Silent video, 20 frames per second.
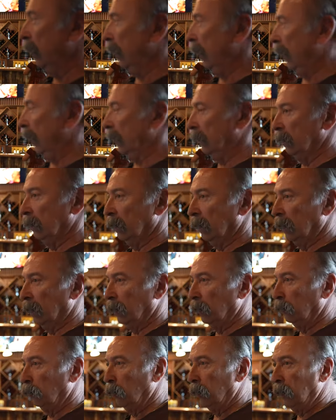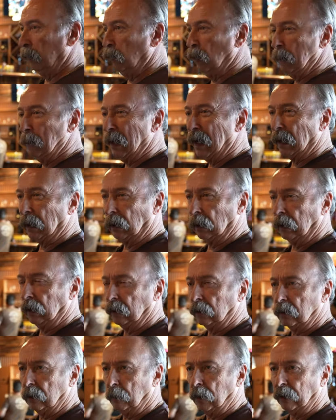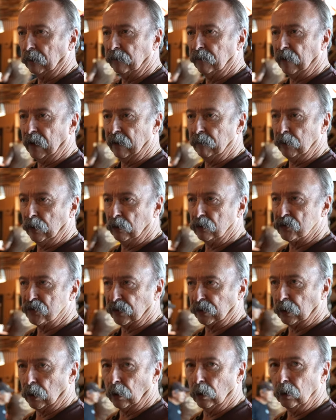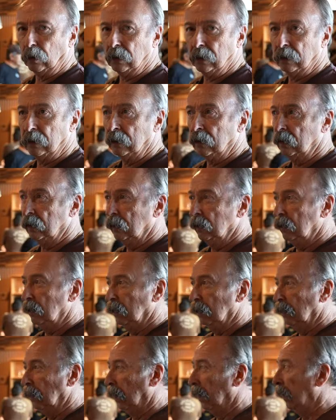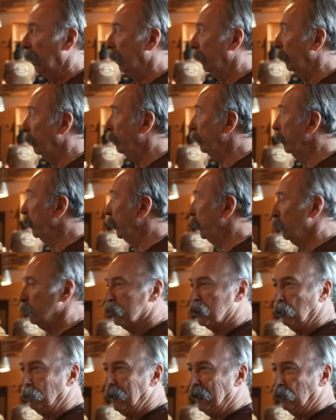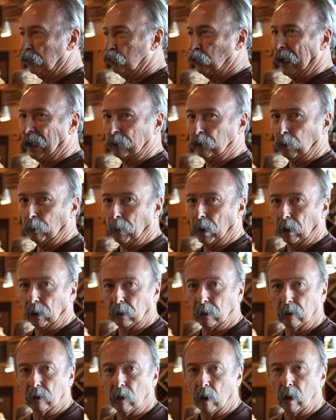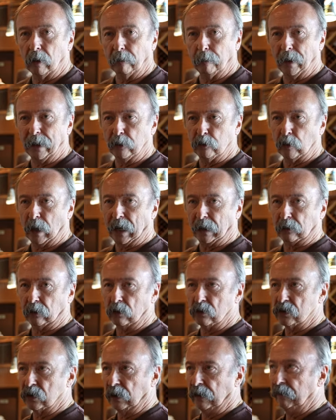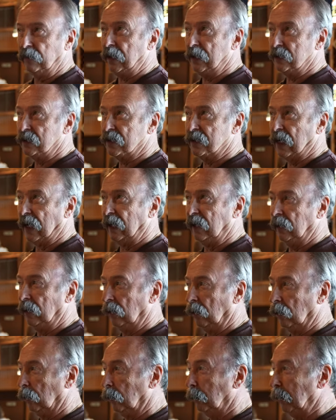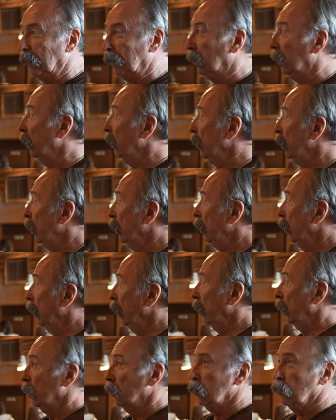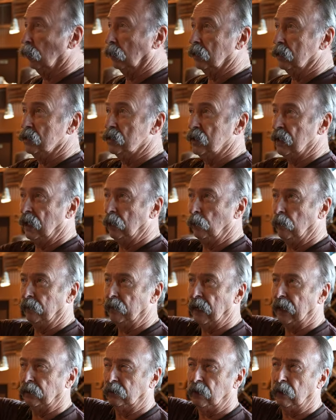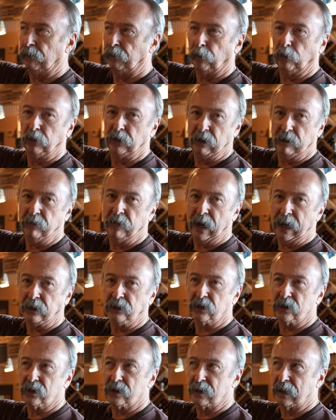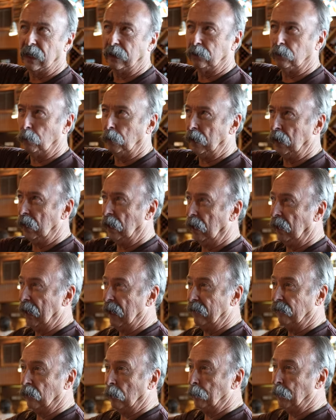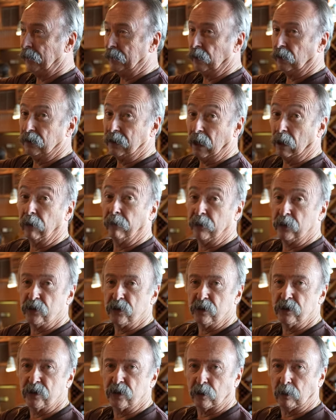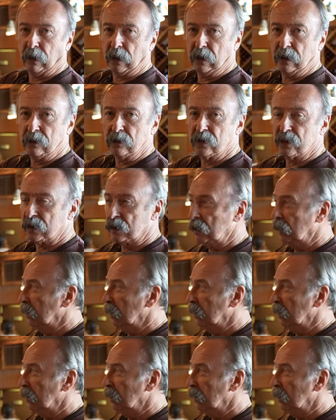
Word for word: and uh, we remodeled it about five years ago. Uh, used to be a tractor barn. All of my tractors lived inside here, but you can see we've got different events that we uh, have up on the television screens.